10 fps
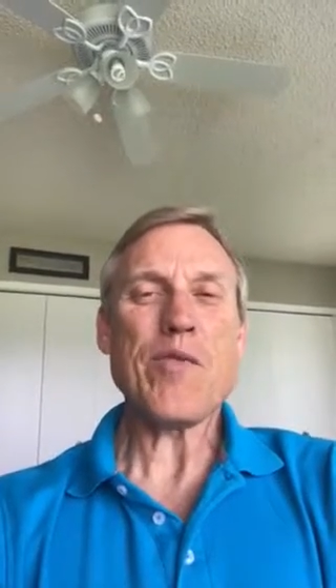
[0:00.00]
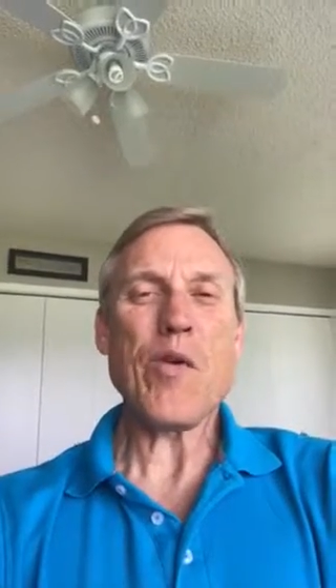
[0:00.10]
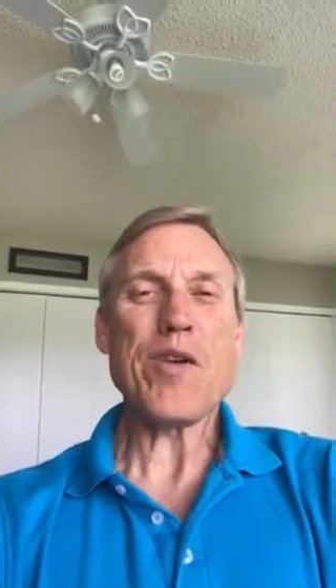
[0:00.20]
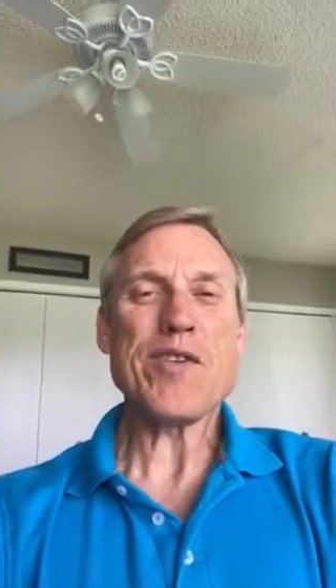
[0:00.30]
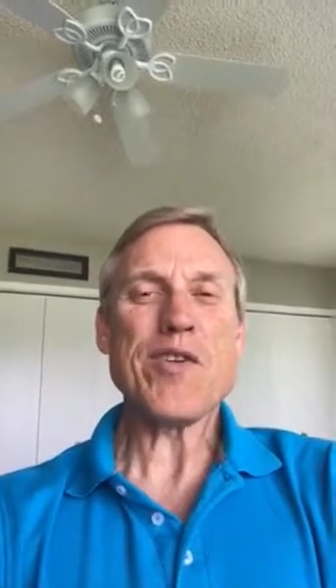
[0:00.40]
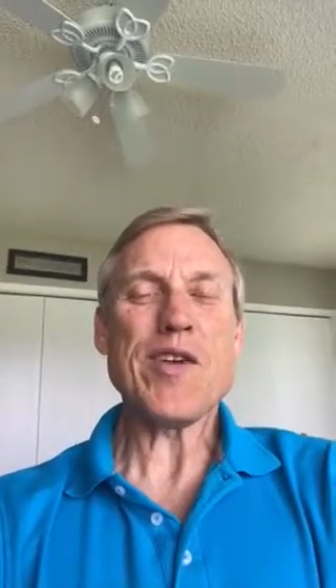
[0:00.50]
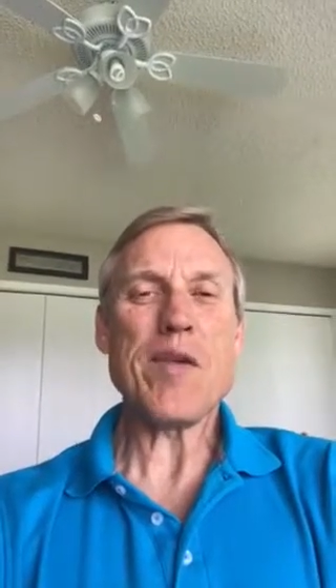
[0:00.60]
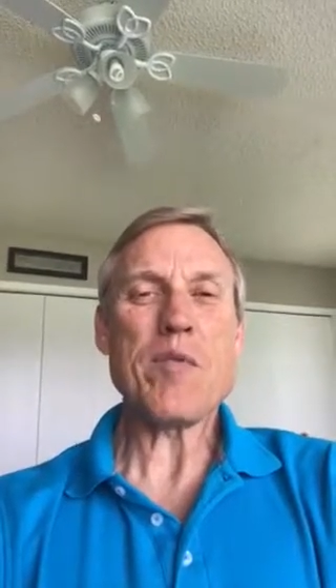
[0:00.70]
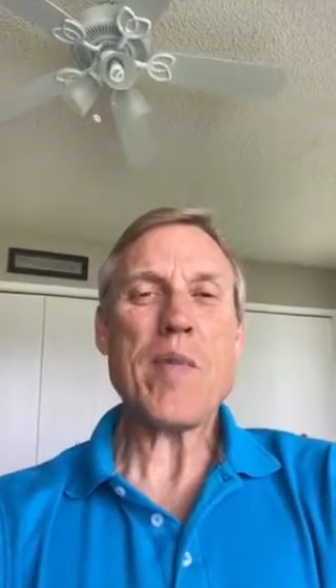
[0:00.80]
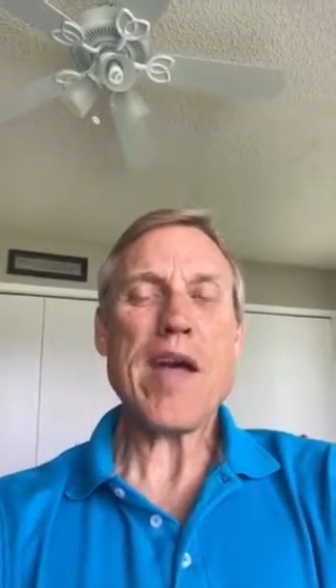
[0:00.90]
forward to
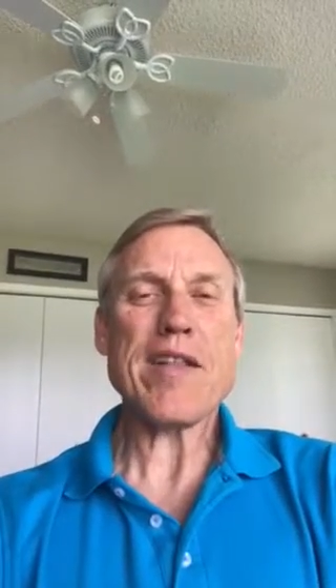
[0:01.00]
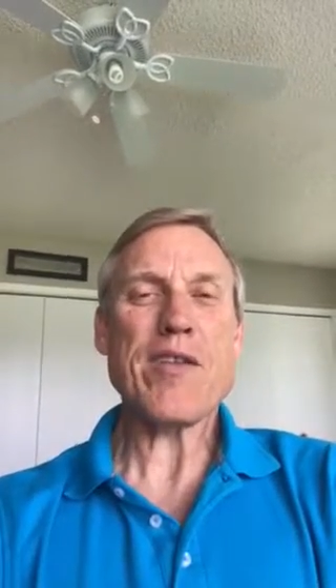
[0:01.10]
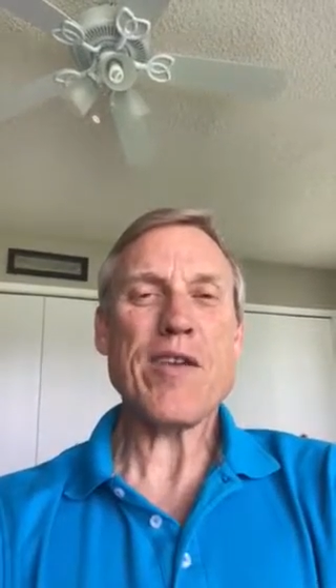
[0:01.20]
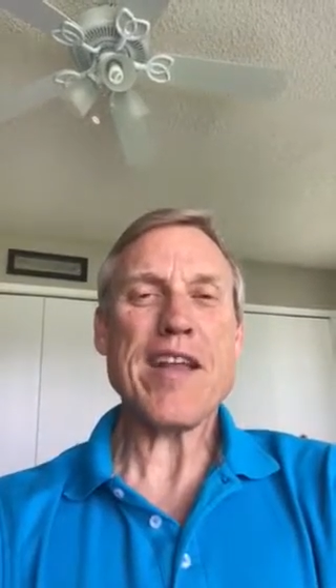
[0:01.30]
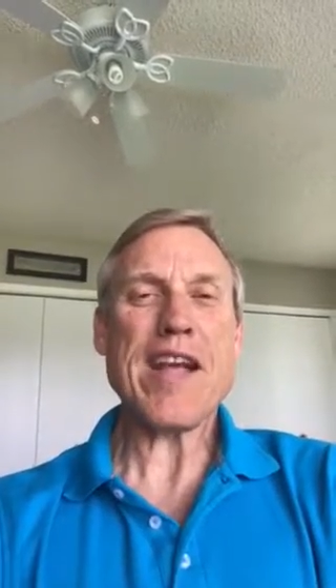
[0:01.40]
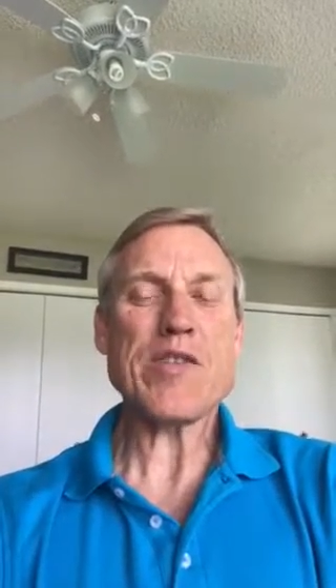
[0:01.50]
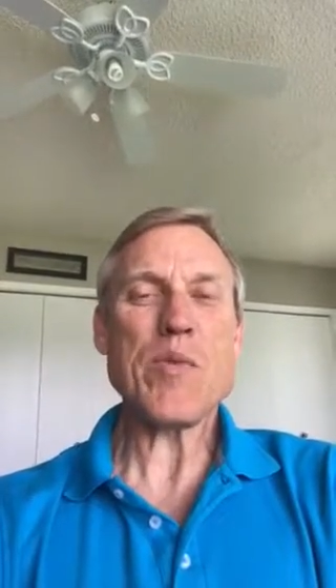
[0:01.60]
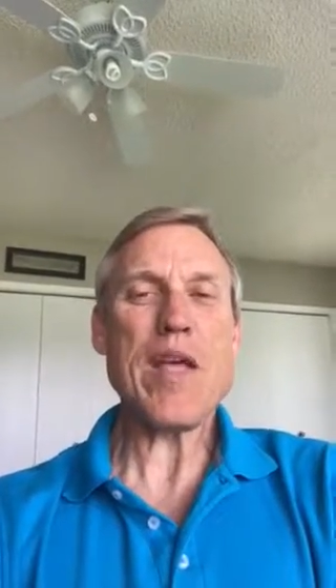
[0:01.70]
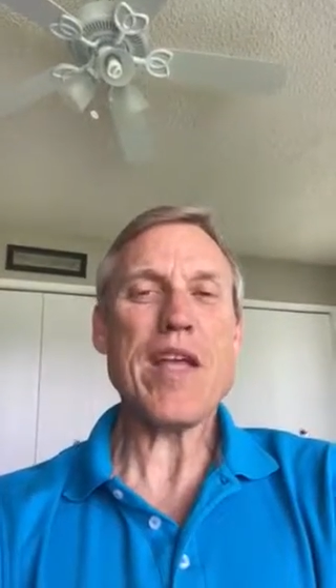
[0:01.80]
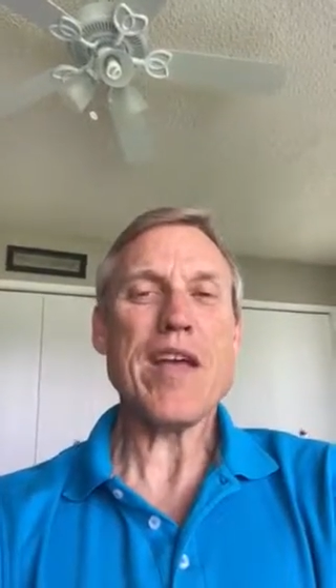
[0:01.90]
coming back to you next
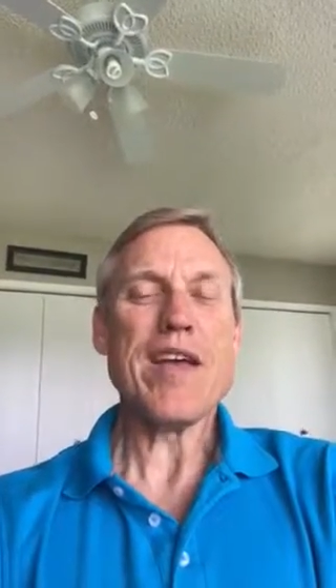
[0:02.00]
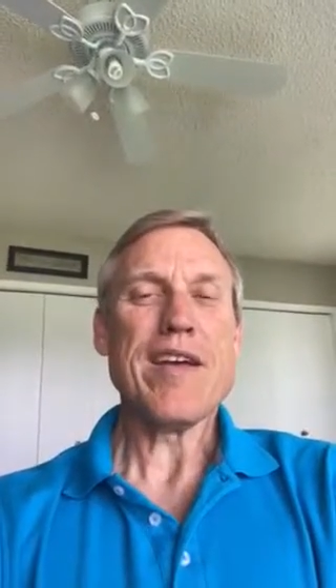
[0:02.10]
week,